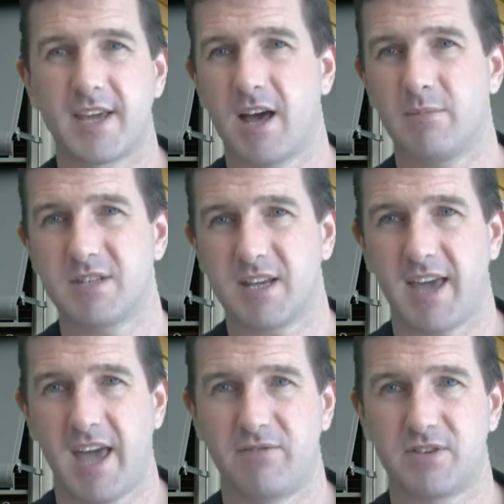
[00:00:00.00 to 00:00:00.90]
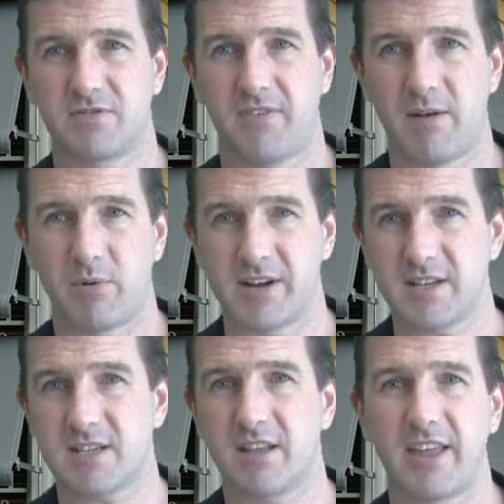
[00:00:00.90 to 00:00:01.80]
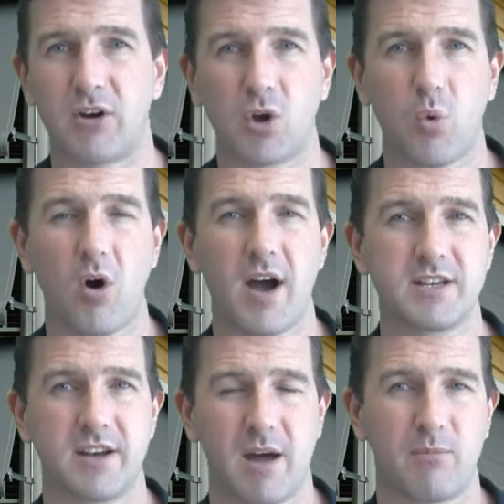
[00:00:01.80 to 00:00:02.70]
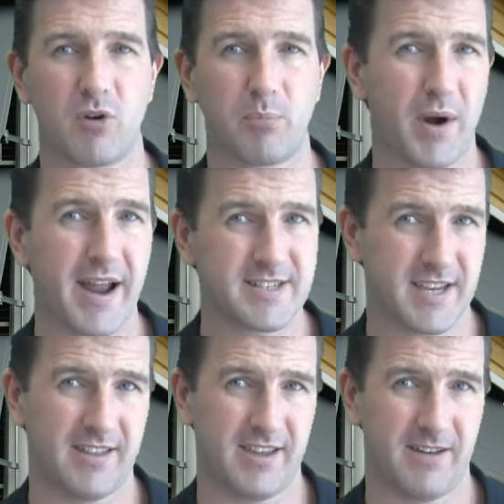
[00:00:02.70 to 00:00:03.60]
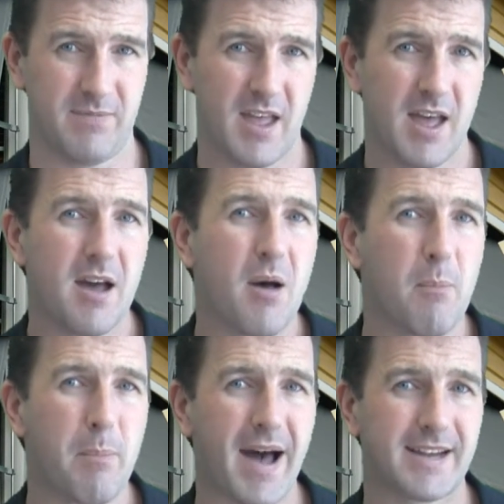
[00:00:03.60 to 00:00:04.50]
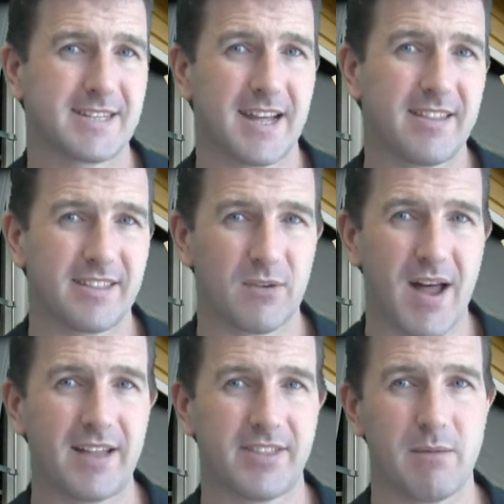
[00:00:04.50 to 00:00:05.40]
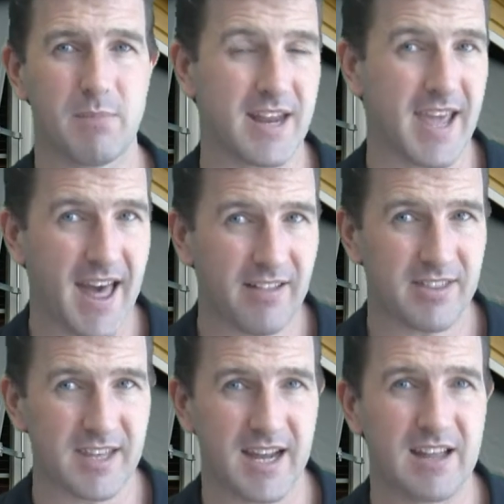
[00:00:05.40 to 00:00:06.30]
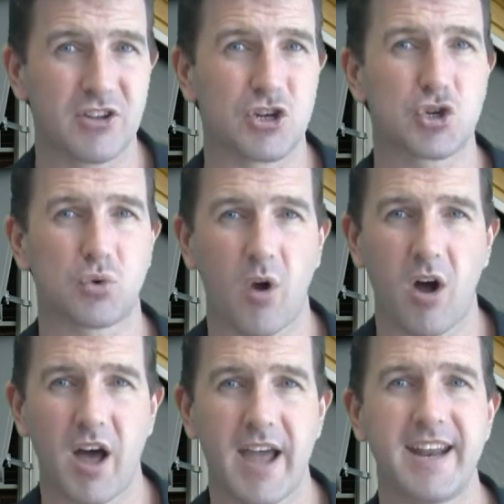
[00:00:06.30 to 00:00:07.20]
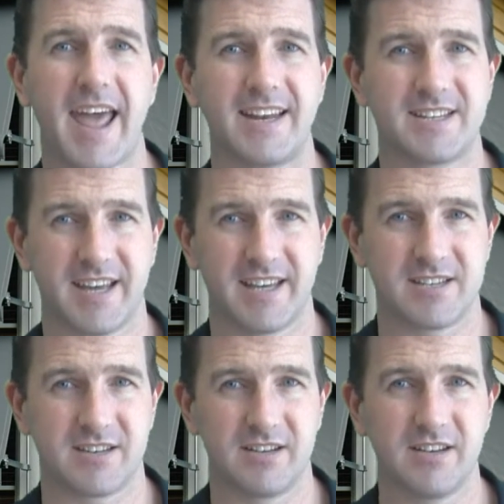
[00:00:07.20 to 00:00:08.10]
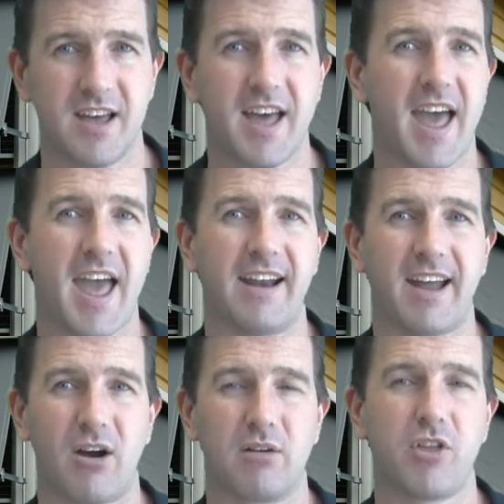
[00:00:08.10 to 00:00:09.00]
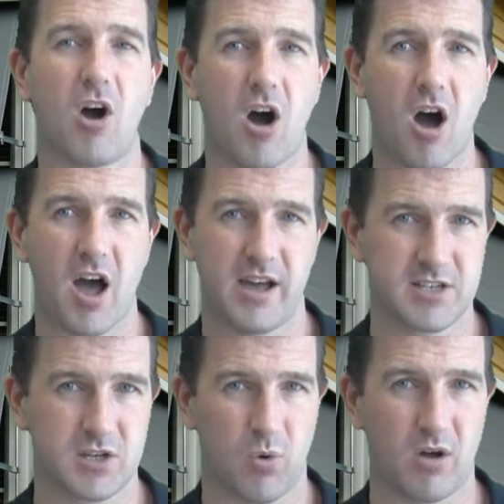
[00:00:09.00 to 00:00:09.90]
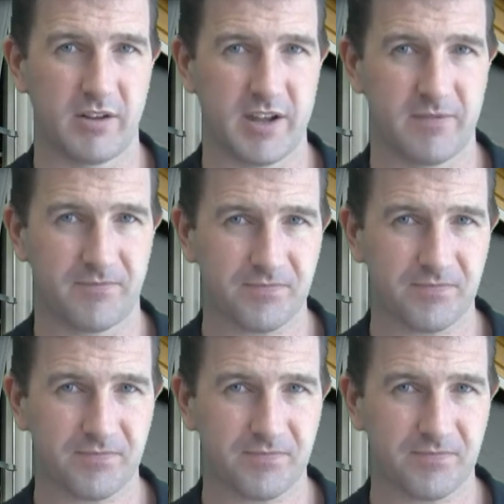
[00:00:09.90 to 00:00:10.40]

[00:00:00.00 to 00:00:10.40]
comes to canvas fabrics, there are quite a number of brands out there, but there aren't that many out there that are tried and tested and are of the highest quality.